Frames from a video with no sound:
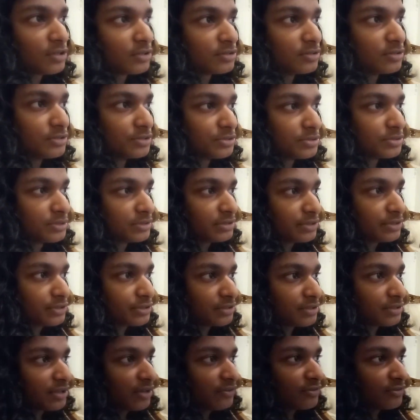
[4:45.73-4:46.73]
The
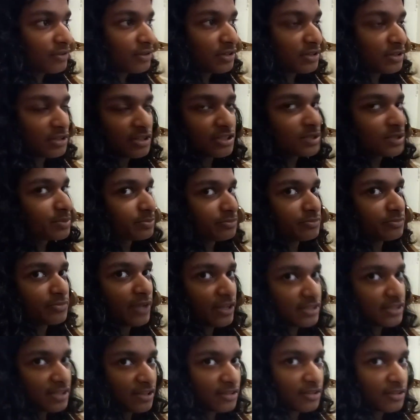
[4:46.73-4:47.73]
junior level is
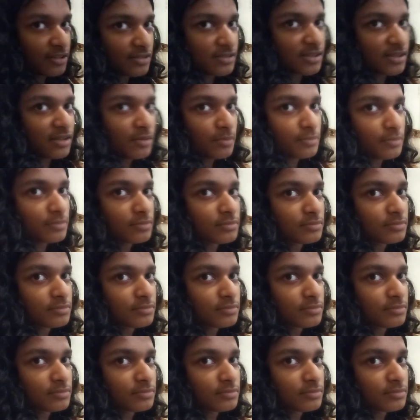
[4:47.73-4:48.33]
basically the same.